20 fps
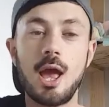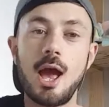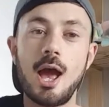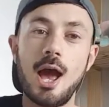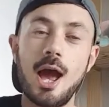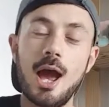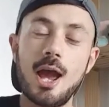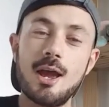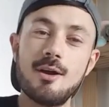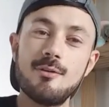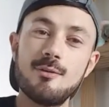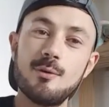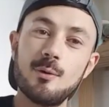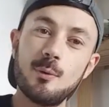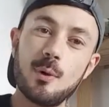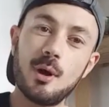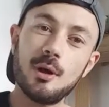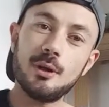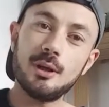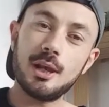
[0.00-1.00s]
Hi
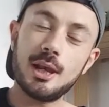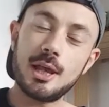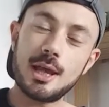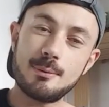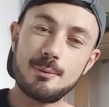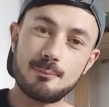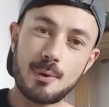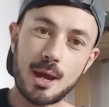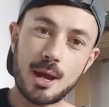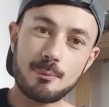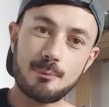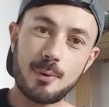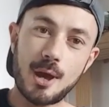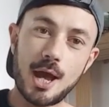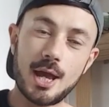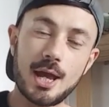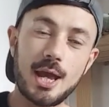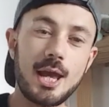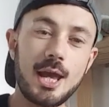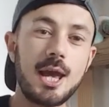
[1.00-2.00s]
everyone, Liam
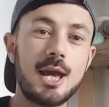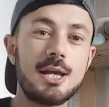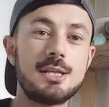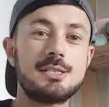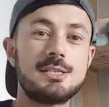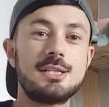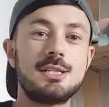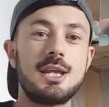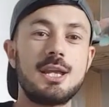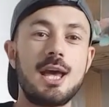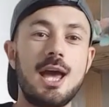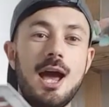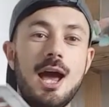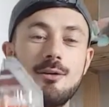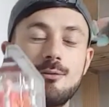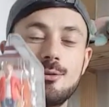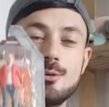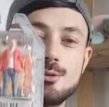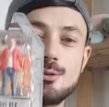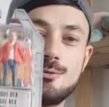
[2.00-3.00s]
Magpie here, and today
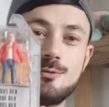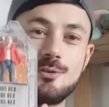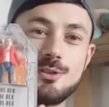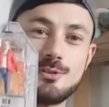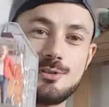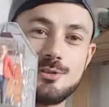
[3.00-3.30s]
I've got something